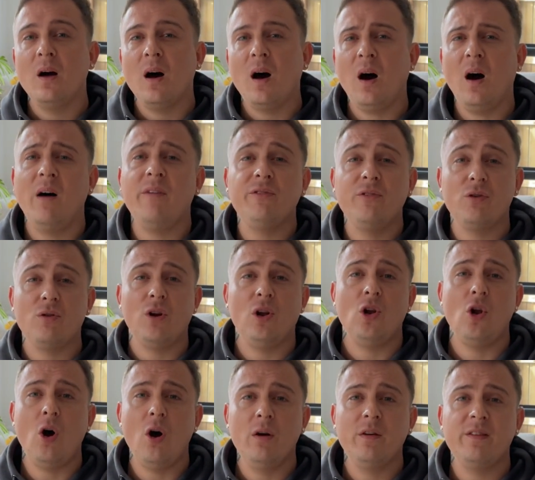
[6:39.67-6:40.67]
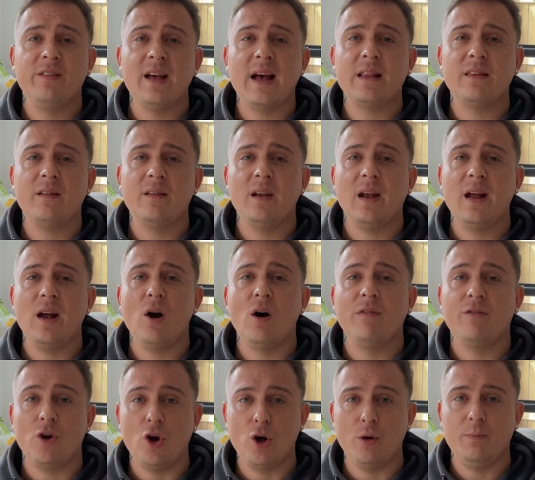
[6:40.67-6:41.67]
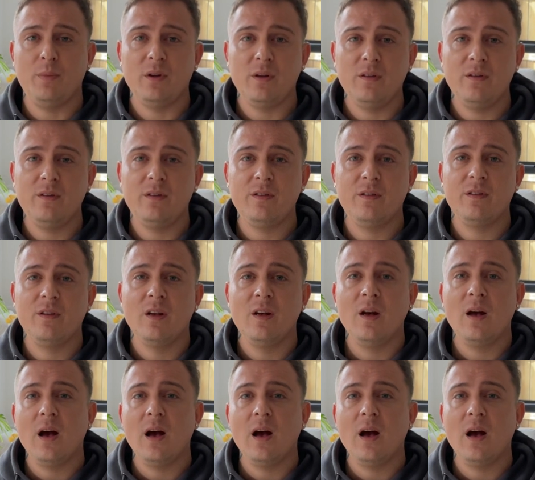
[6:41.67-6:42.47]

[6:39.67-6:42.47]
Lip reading: After a long Saturday of opens,